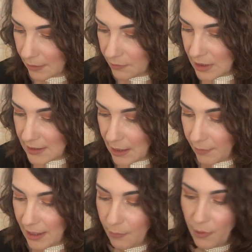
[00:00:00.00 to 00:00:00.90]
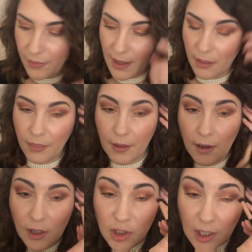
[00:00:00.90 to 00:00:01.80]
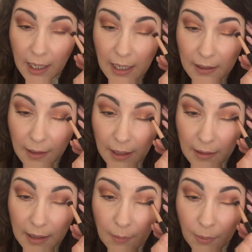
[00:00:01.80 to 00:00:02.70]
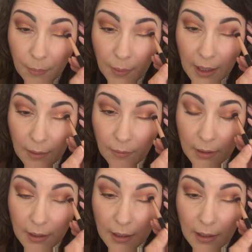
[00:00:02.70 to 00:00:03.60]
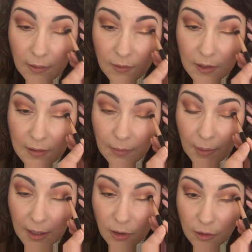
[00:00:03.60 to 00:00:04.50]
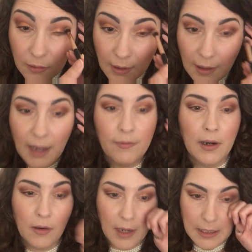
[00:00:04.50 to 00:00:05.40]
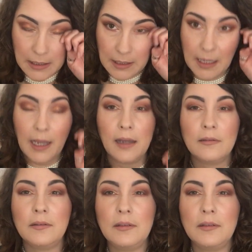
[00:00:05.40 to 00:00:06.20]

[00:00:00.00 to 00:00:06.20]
Just going in with that third shade, that deeper brown, just to make sure that I haven't lightened that.